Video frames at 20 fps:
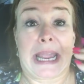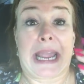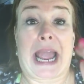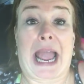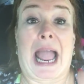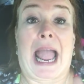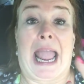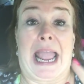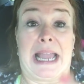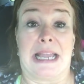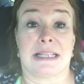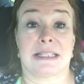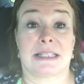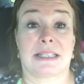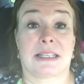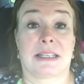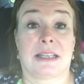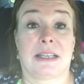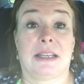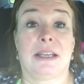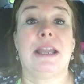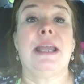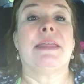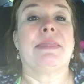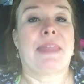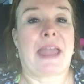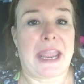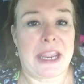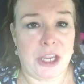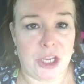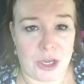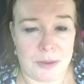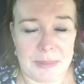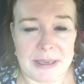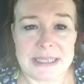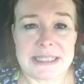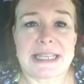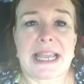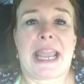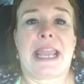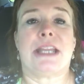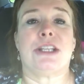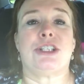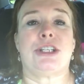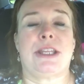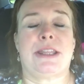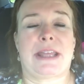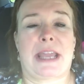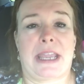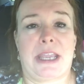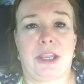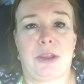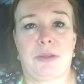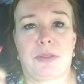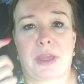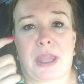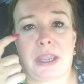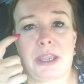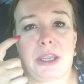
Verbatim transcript: It has. Thank you, Miss Angie. Thank you.